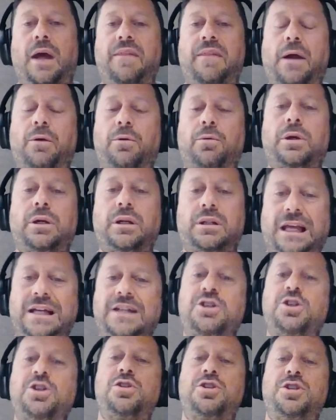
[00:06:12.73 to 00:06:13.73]
And that
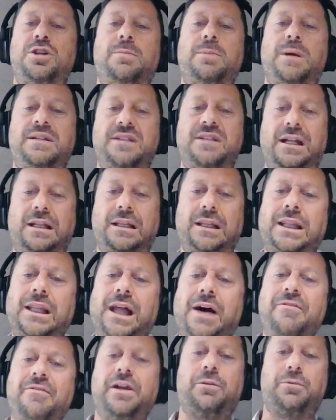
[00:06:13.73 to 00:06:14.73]
relationship is a
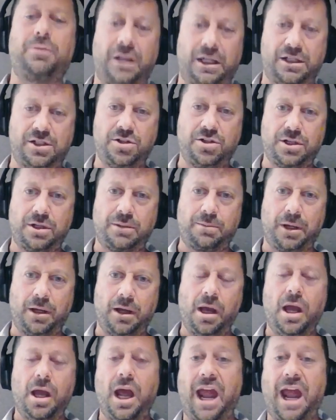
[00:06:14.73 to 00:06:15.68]
loving relationship,